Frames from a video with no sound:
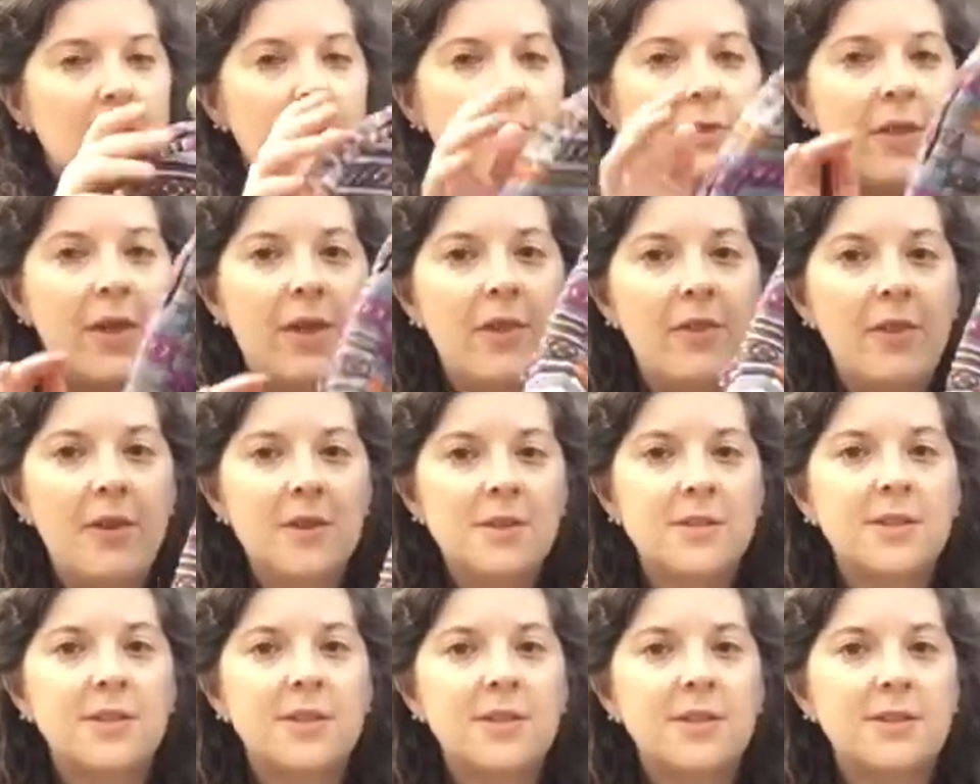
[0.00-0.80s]
then
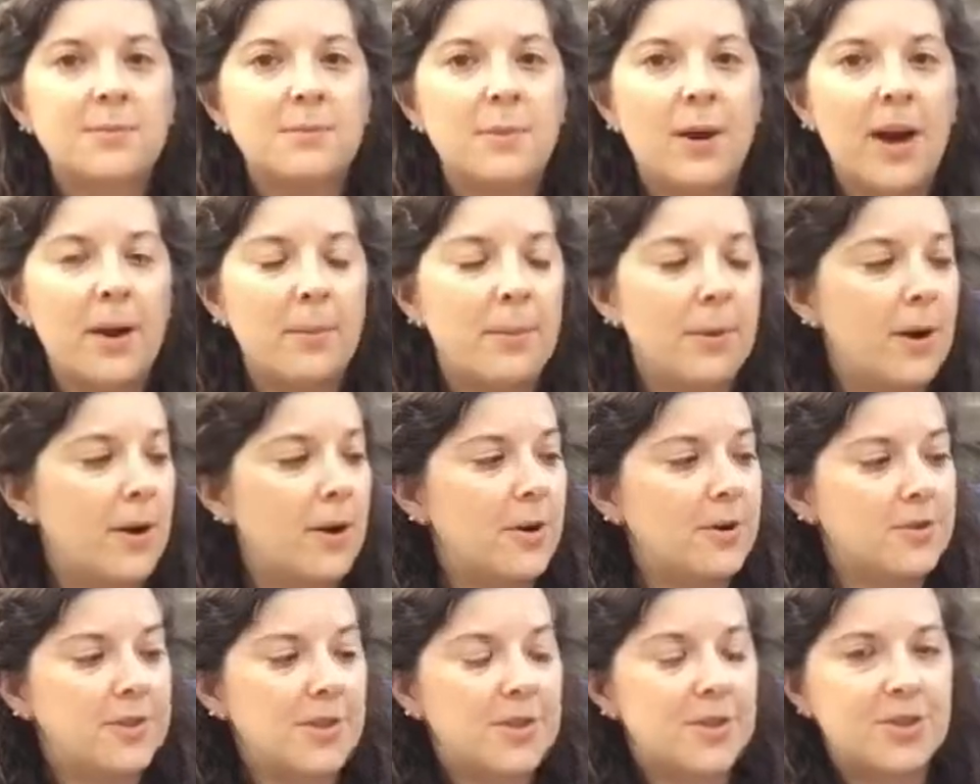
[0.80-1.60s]
this is my
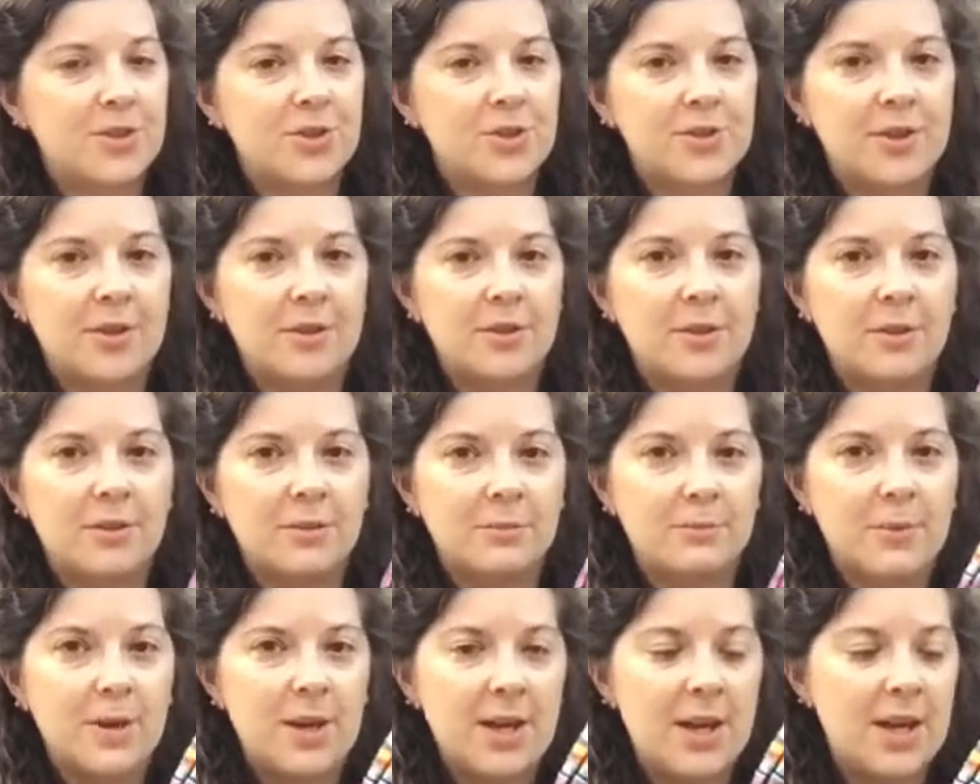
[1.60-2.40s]
purse. It's just a little
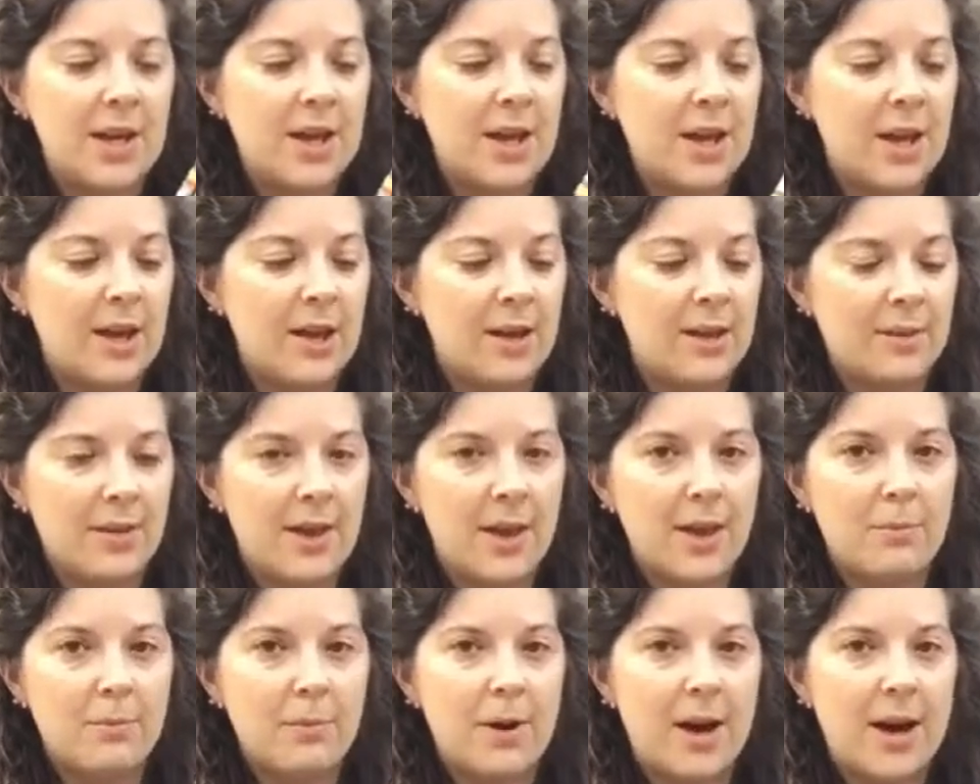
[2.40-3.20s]
mini
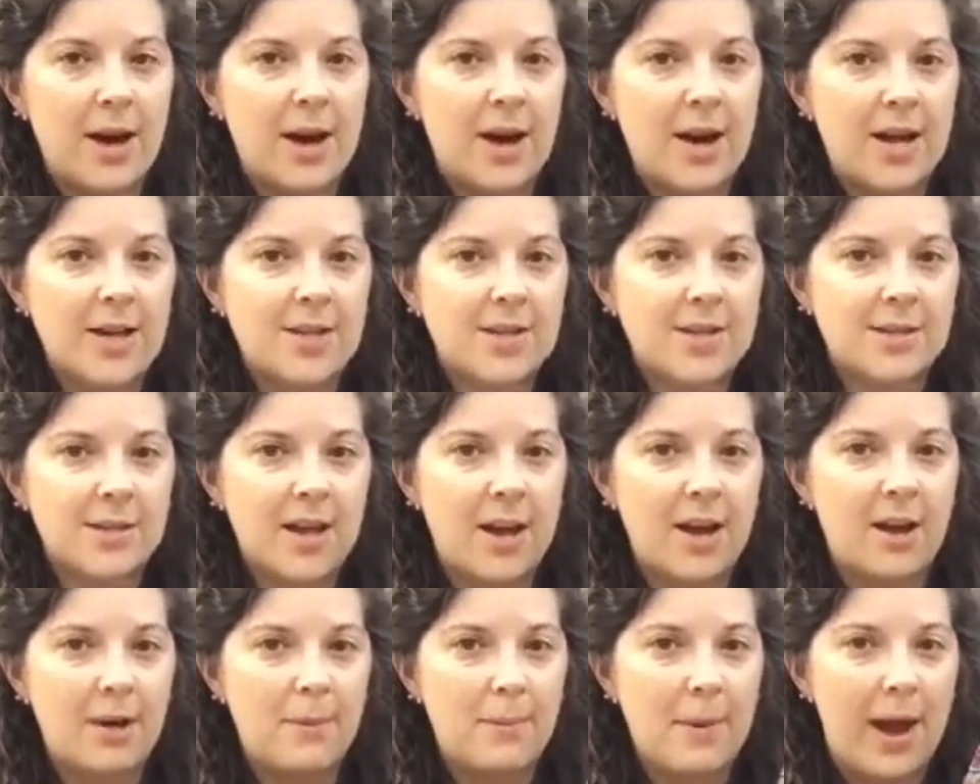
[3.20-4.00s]
like Baja
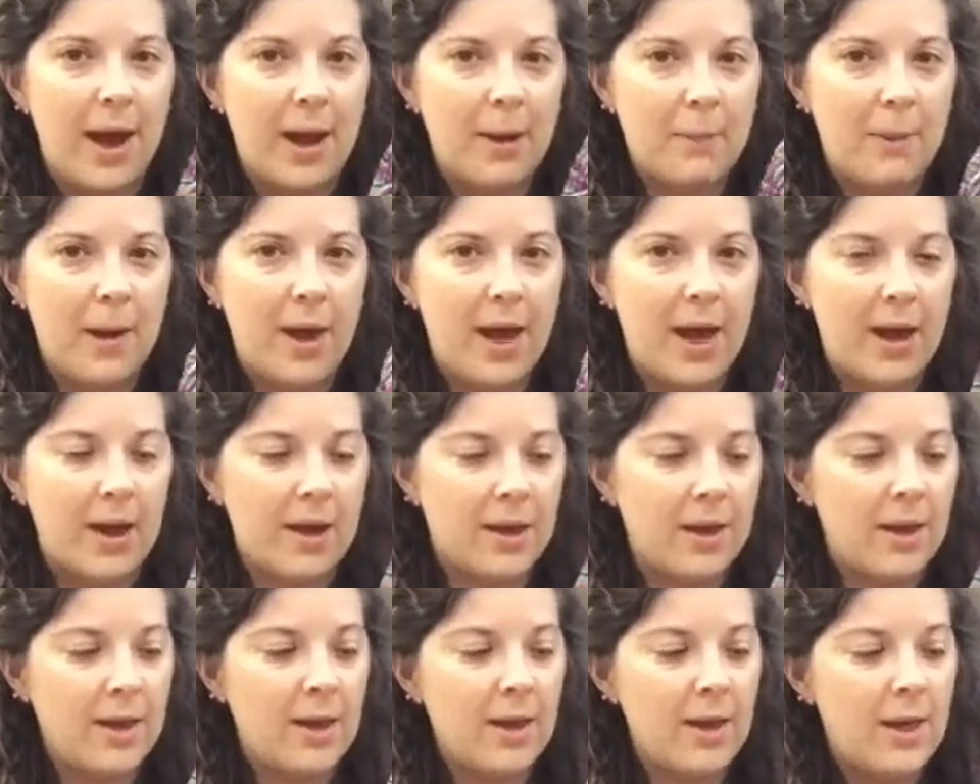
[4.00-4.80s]
style
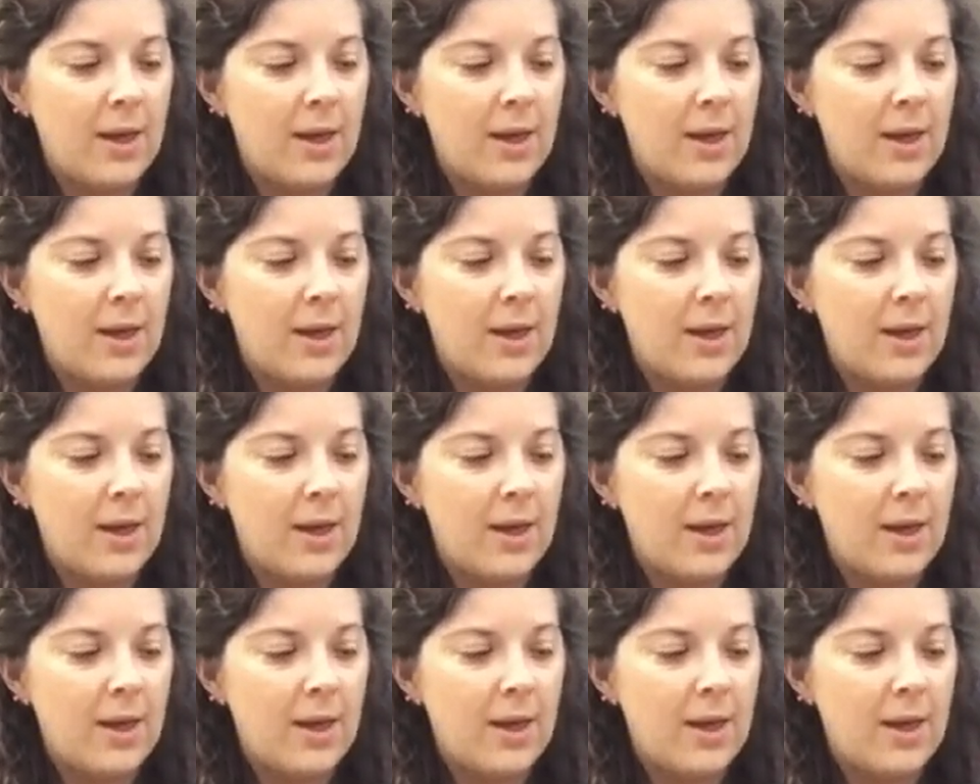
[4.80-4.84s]
backpack.